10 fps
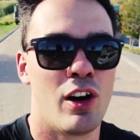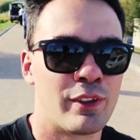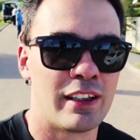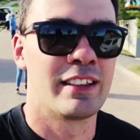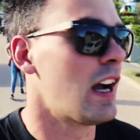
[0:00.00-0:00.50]
it
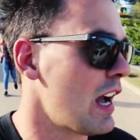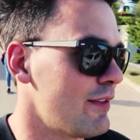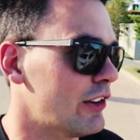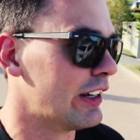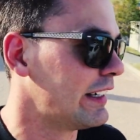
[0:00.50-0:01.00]
after this. I
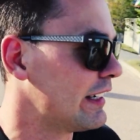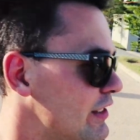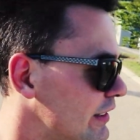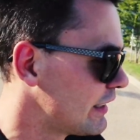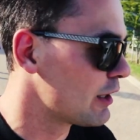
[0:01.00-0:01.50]
have no
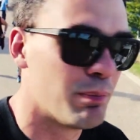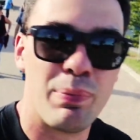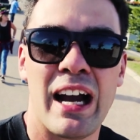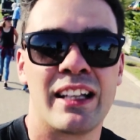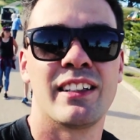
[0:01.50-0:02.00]
idea just yet,
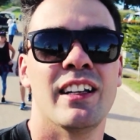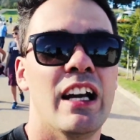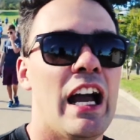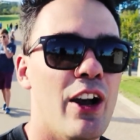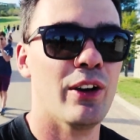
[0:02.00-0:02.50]
but
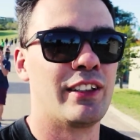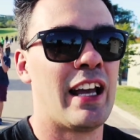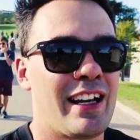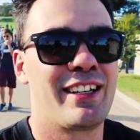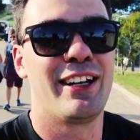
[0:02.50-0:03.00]
it was
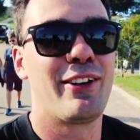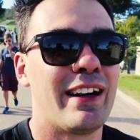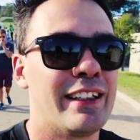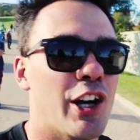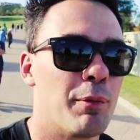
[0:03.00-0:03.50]
actually
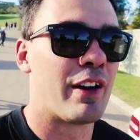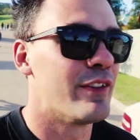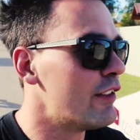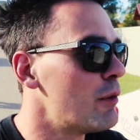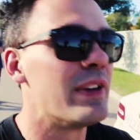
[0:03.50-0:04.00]
quite dope.
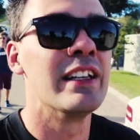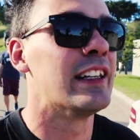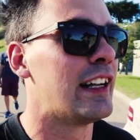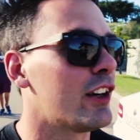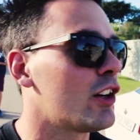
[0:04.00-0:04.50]
I've never been
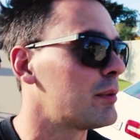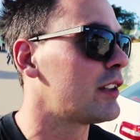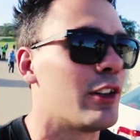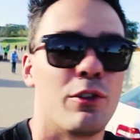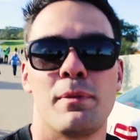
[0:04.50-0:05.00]
in a
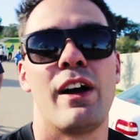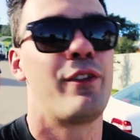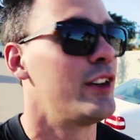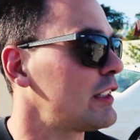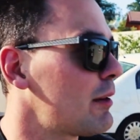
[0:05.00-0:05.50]
helicopter, so it was my
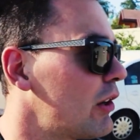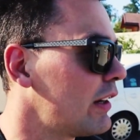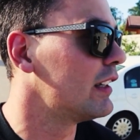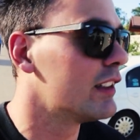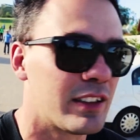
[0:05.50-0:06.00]
first time
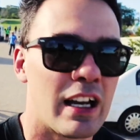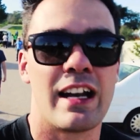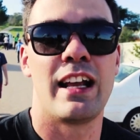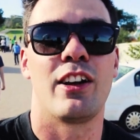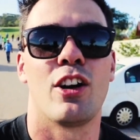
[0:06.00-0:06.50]
going
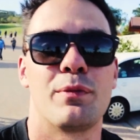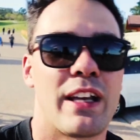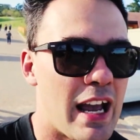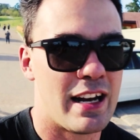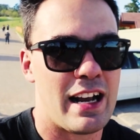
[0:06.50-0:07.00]
inside a
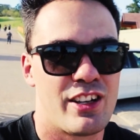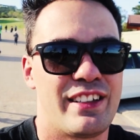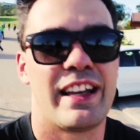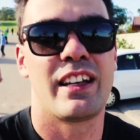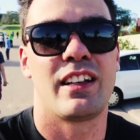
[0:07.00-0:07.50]
helicopter and
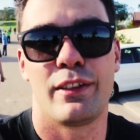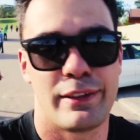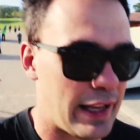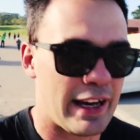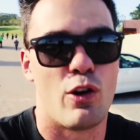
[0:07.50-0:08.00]
actually
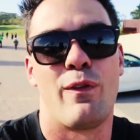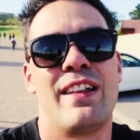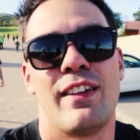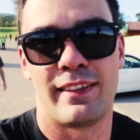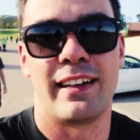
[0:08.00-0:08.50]
taking off
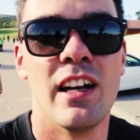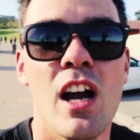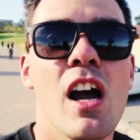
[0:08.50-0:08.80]
in the thing.